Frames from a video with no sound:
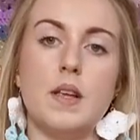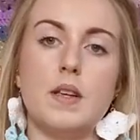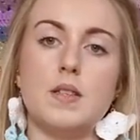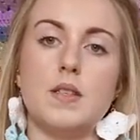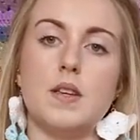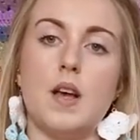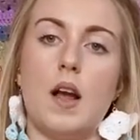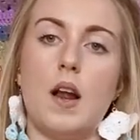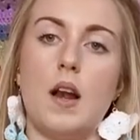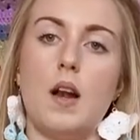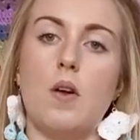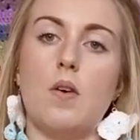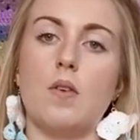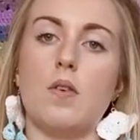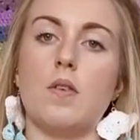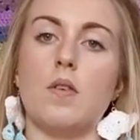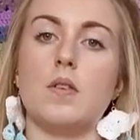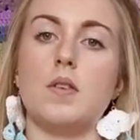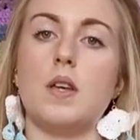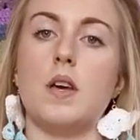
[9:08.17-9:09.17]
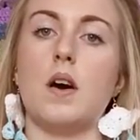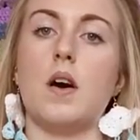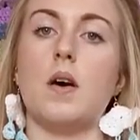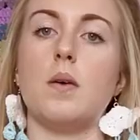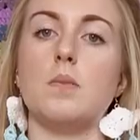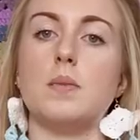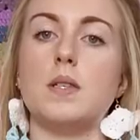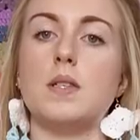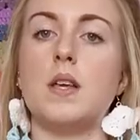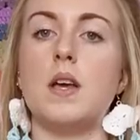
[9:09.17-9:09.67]
slightly longer on the
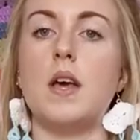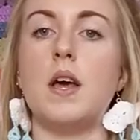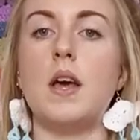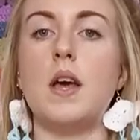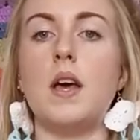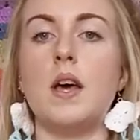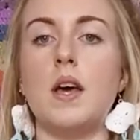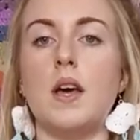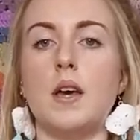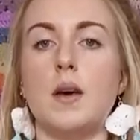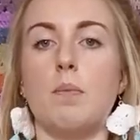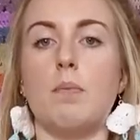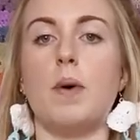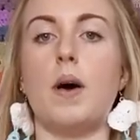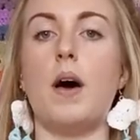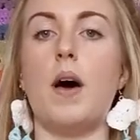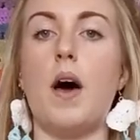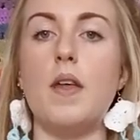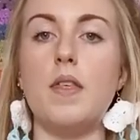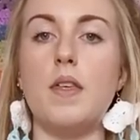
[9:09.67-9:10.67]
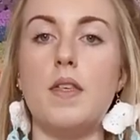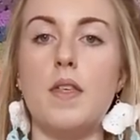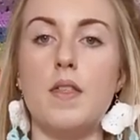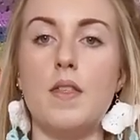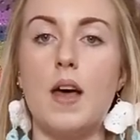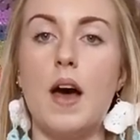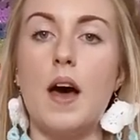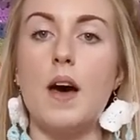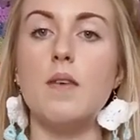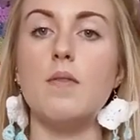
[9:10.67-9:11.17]
arms but other
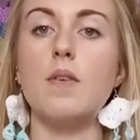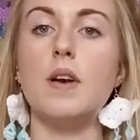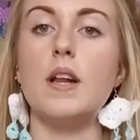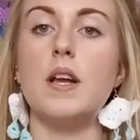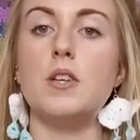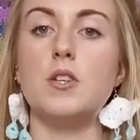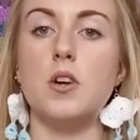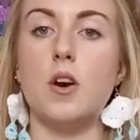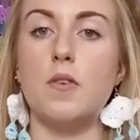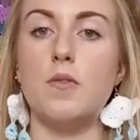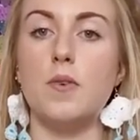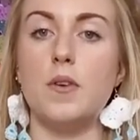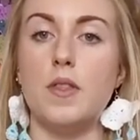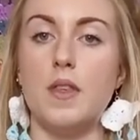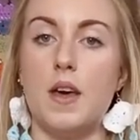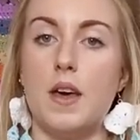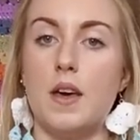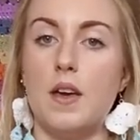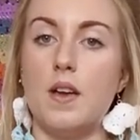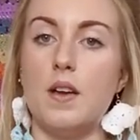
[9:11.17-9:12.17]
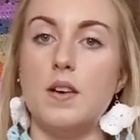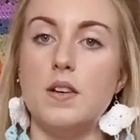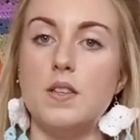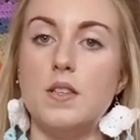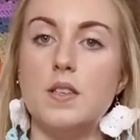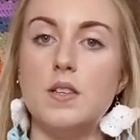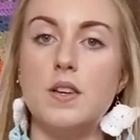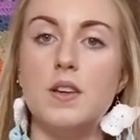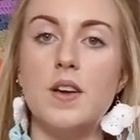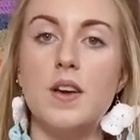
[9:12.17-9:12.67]
than that I'm really chuffed with it and